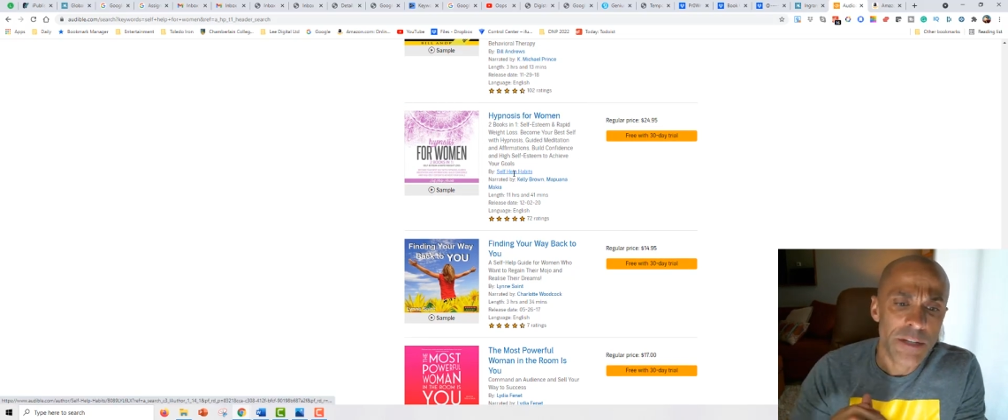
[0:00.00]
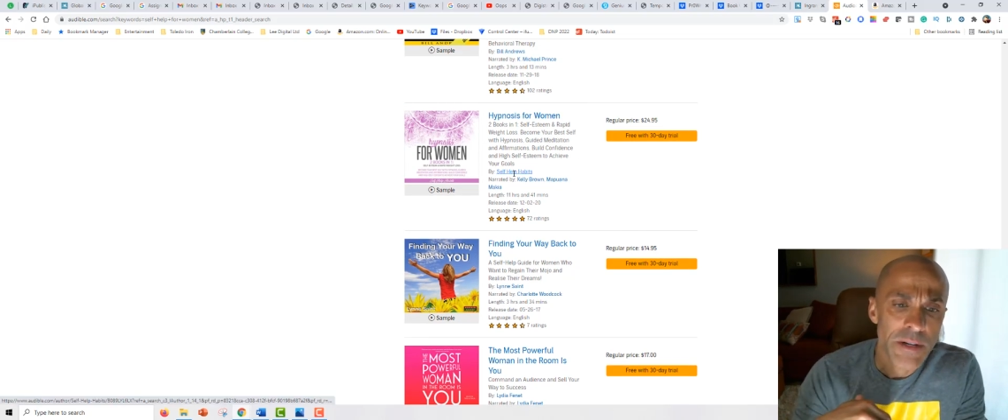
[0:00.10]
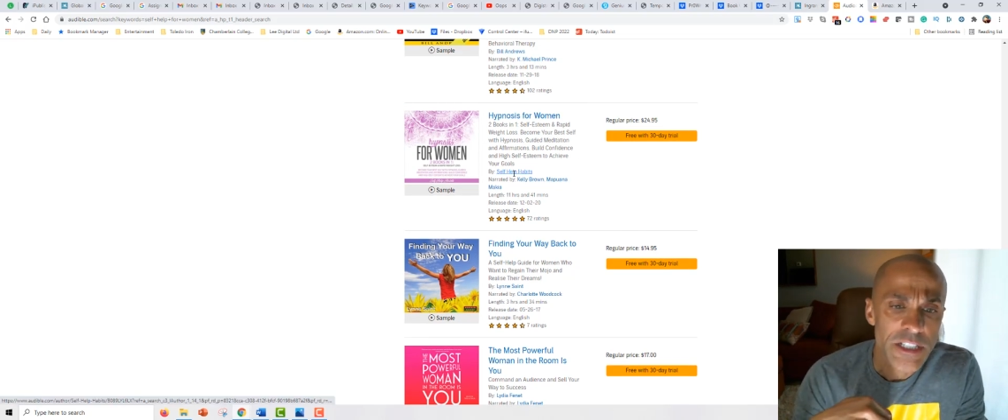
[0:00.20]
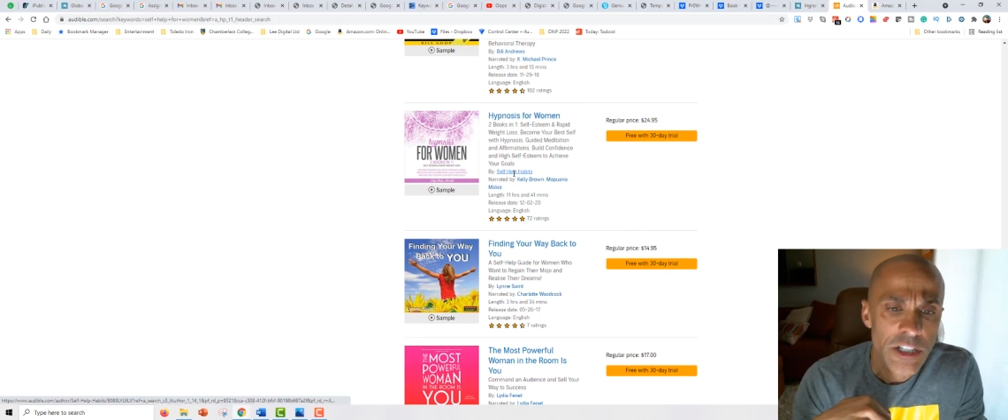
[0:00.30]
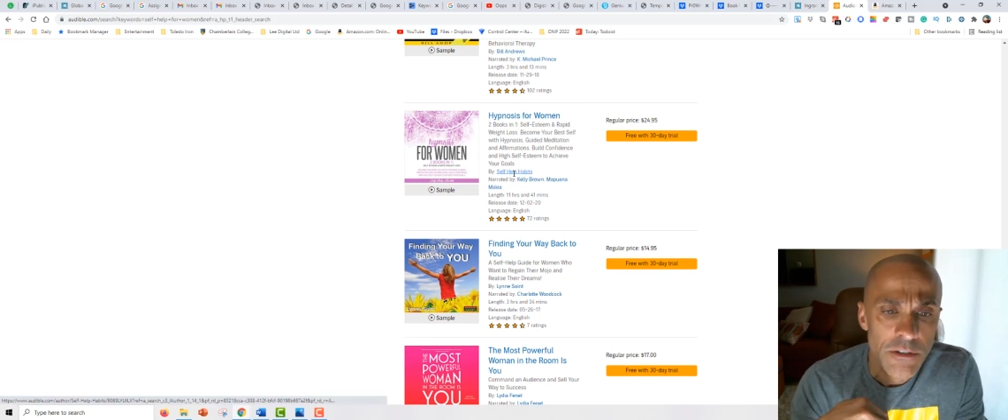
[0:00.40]

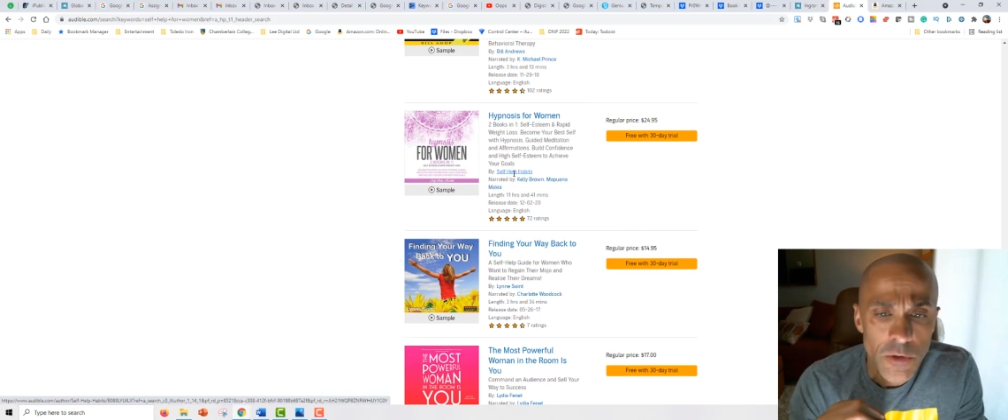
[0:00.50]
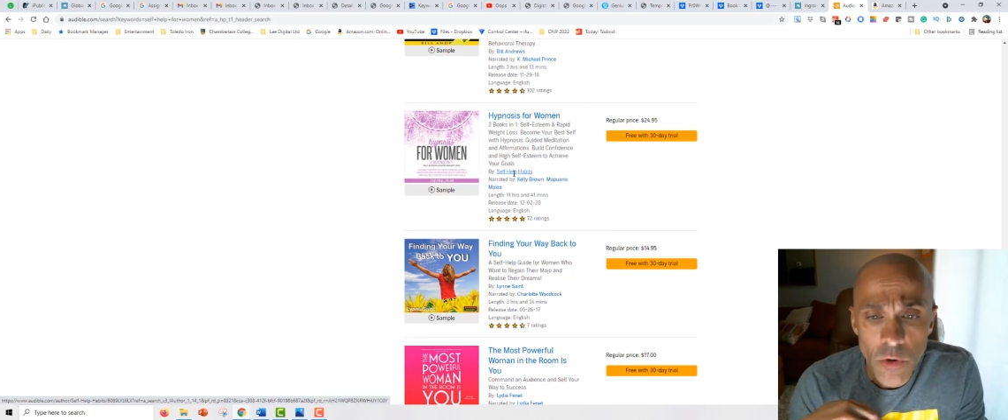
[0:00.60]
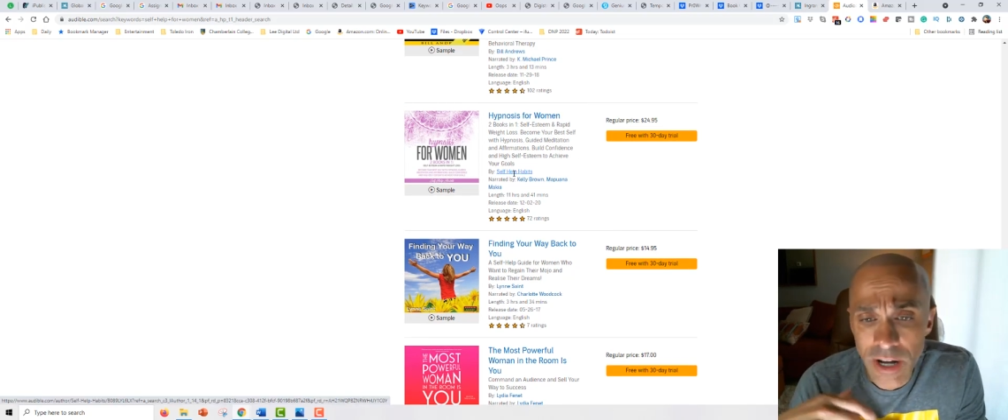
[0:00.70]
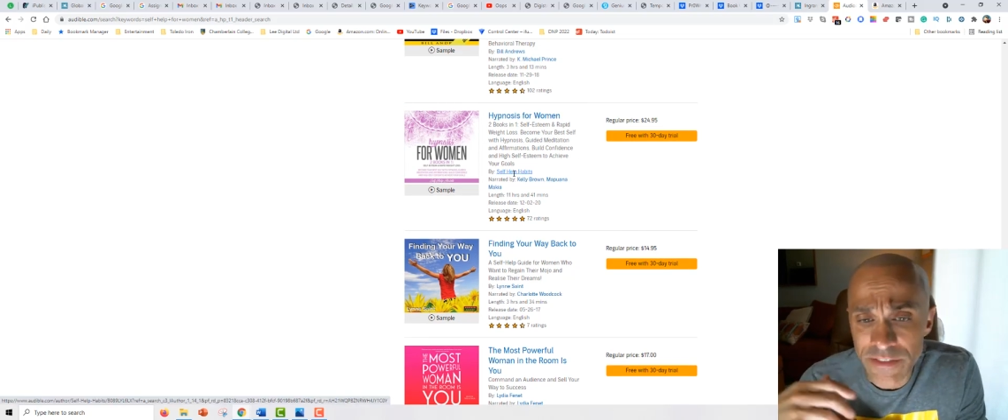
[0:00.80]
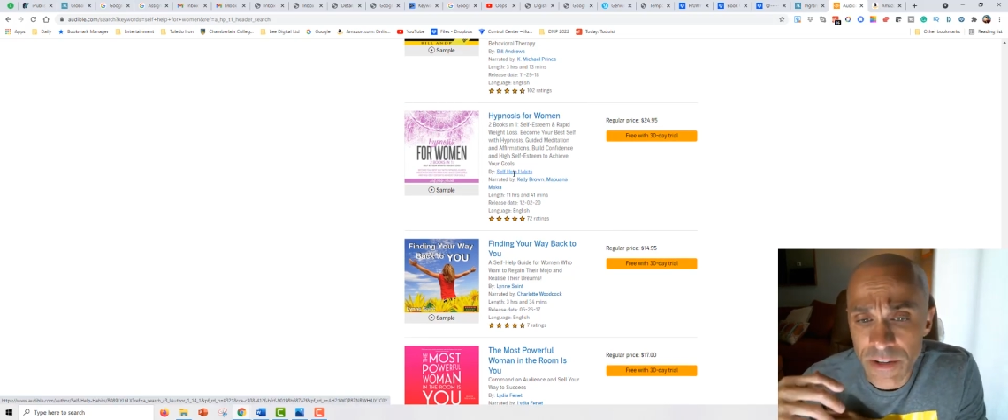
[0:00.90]
myself who
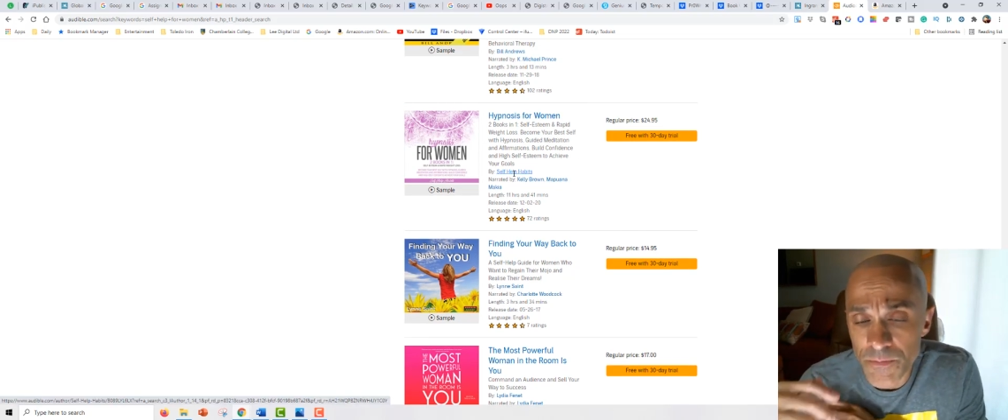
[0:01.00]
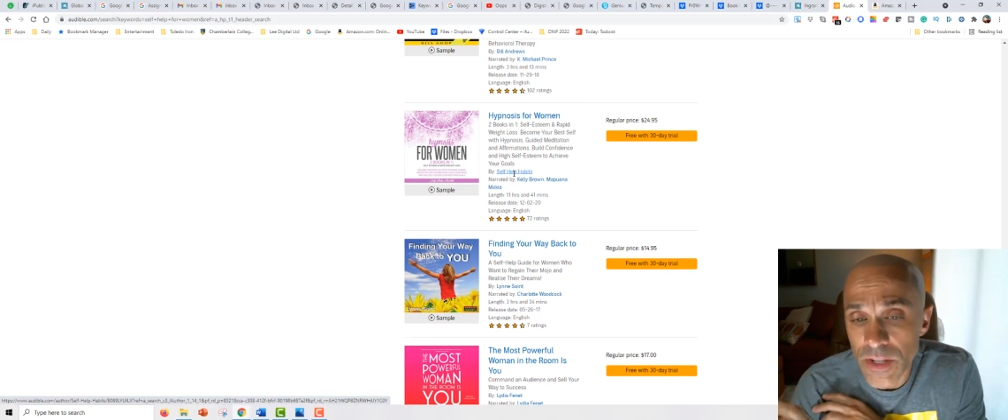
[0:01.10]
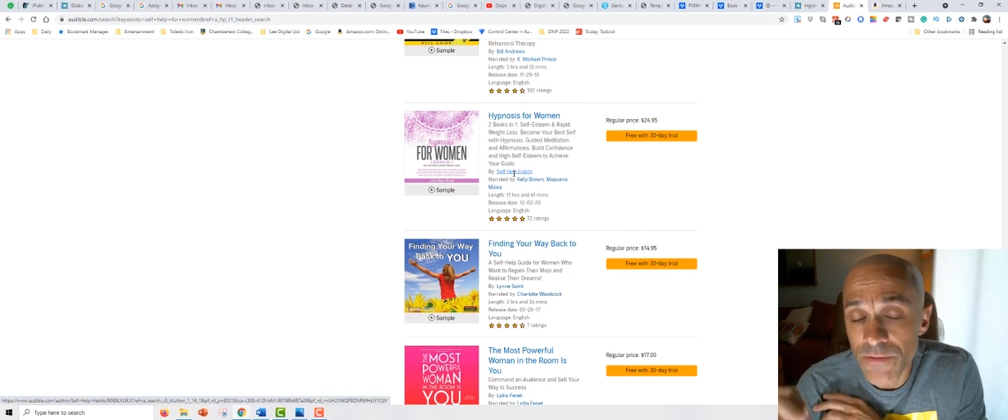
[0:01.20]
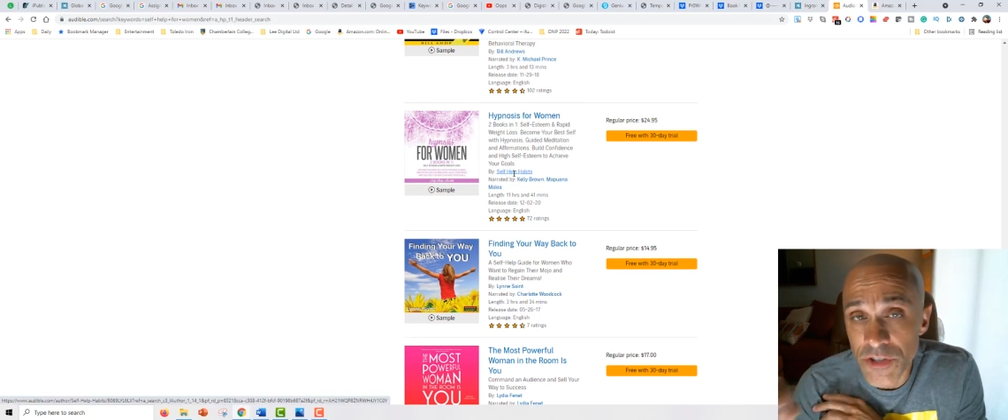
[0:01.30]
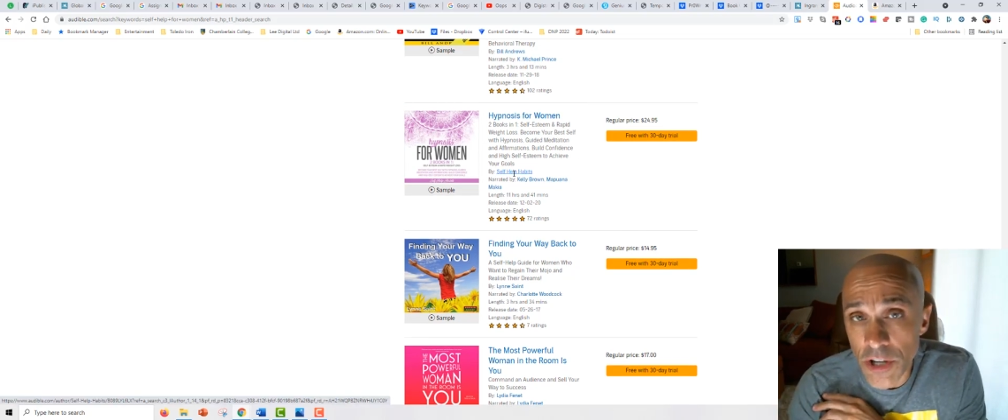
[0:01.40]
have
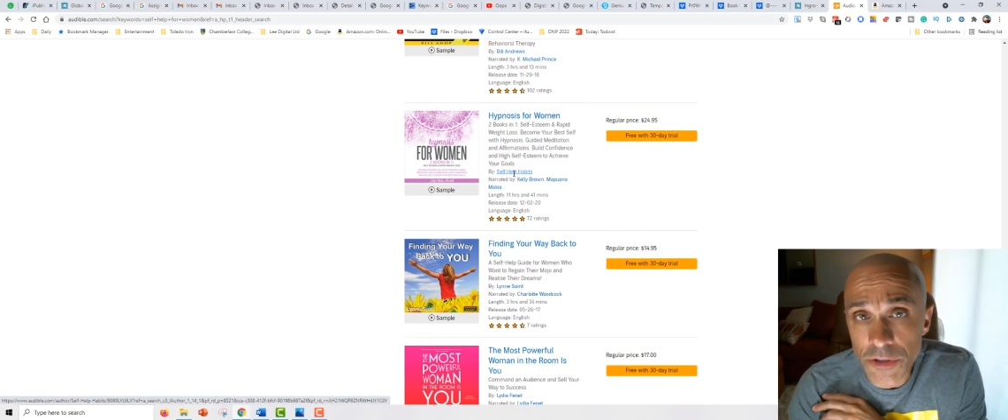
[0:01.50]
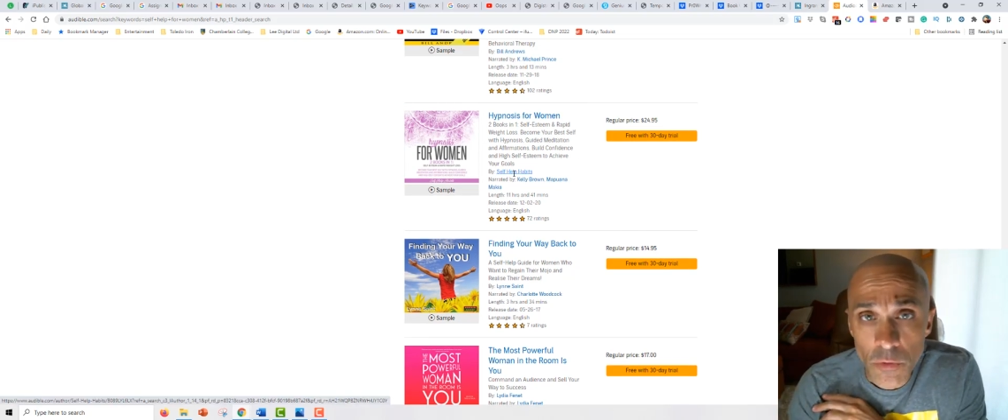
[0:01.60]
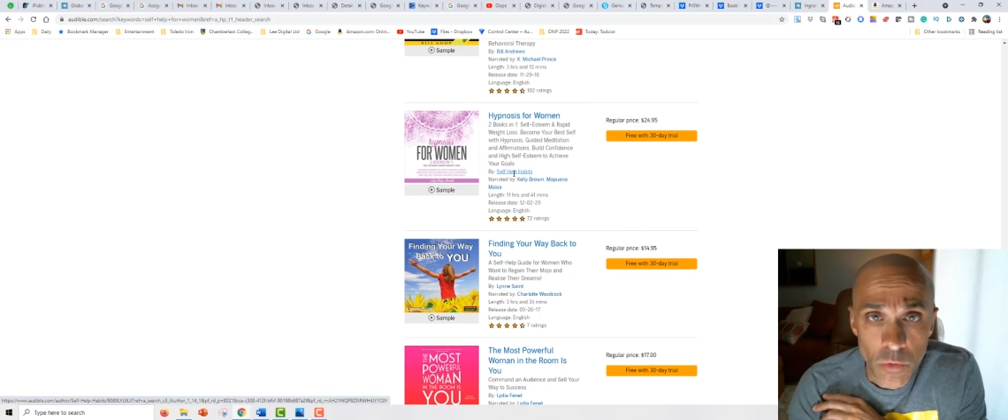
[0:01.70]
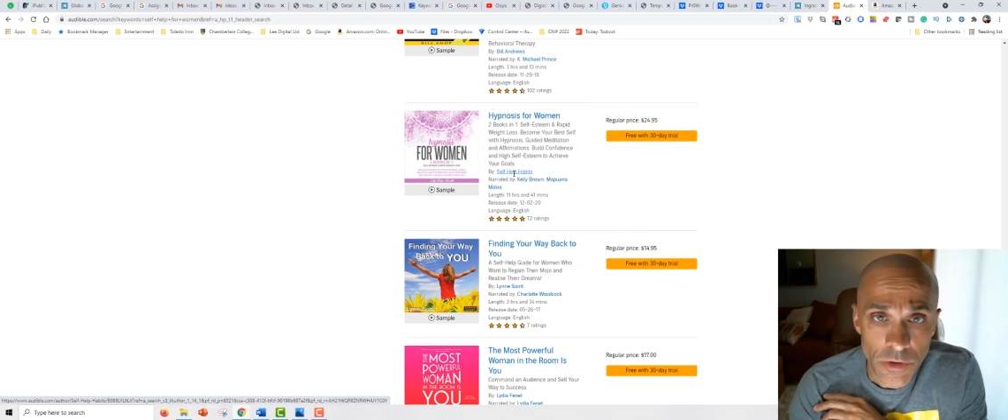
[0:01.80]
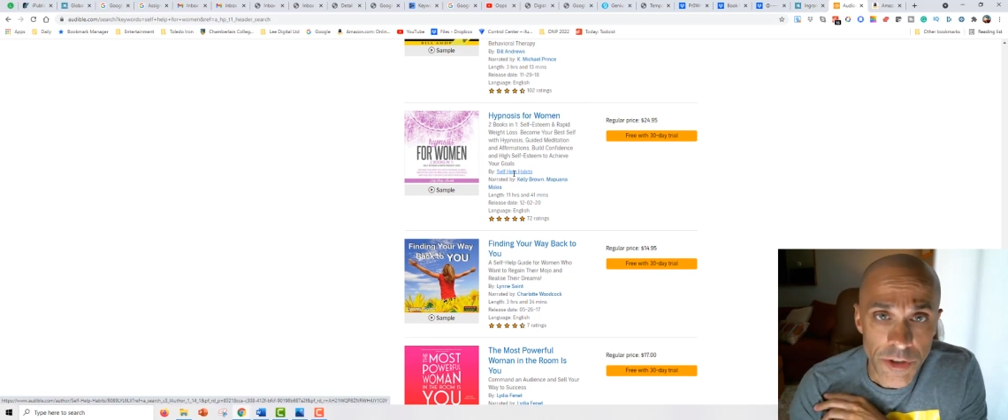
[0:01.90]
done
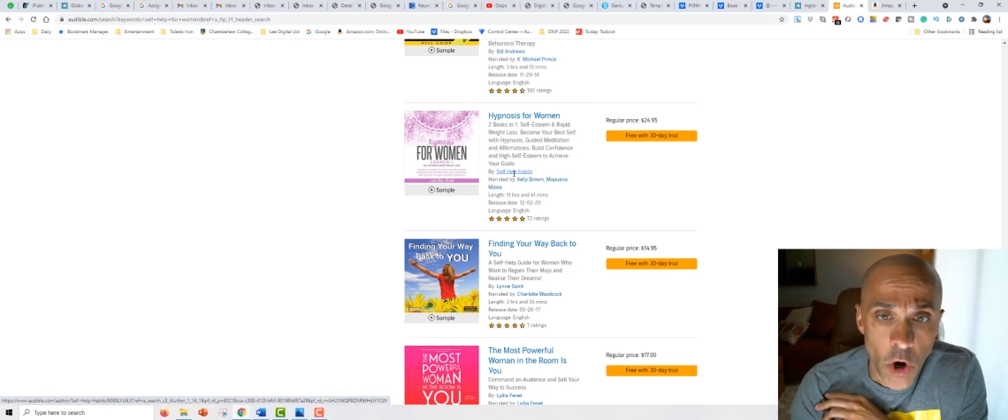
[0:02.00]
the